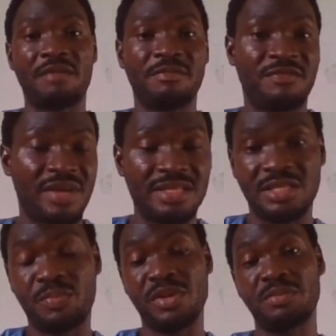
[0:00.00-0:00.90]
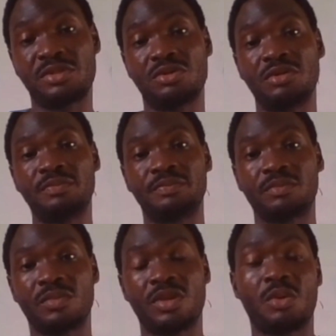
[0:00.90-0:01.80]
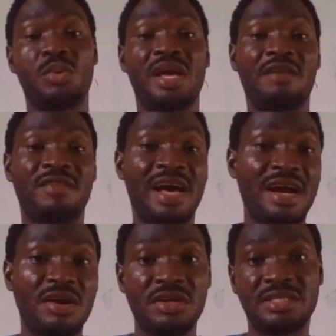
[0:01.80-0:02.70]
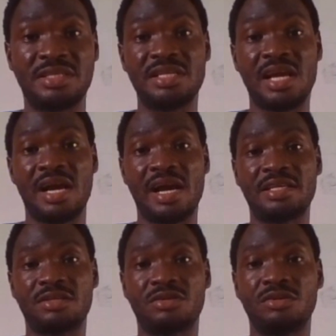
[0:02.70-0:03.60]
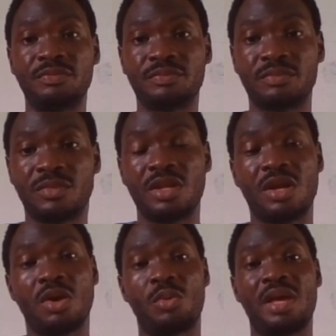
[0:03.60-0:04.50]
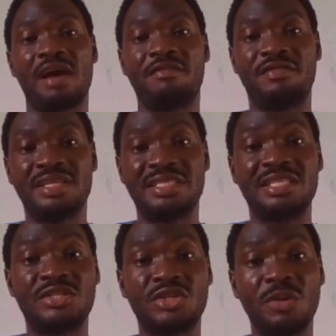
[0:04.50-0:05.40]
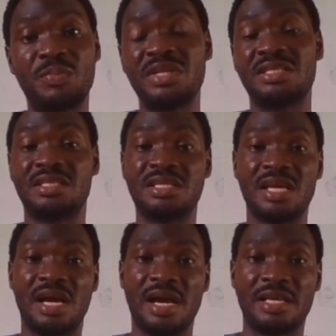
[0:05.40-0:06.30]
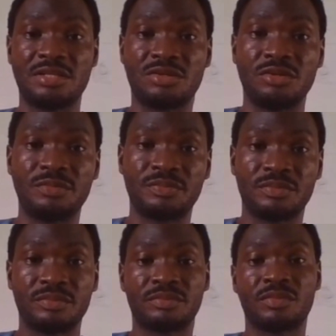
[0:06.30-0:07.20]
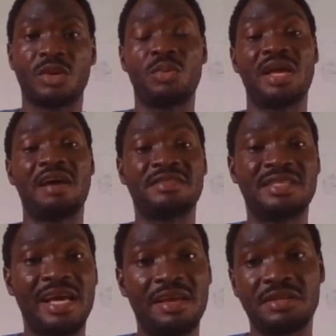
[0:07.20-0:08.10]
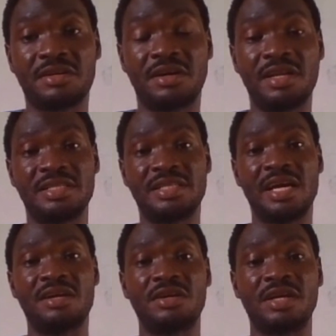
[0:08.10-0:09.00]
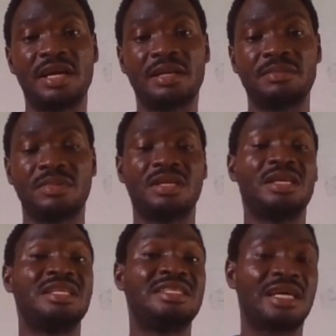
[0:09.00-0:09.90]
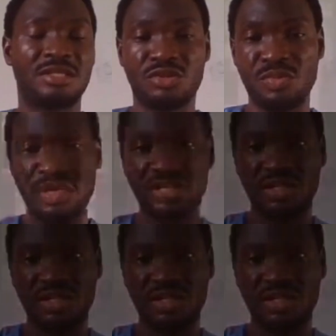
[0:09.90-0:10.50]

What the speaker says: we have Mfansipim School, we have Anglo Senior High School, we have Regine Tropin Senior High School, we have Zion College Angloga, just to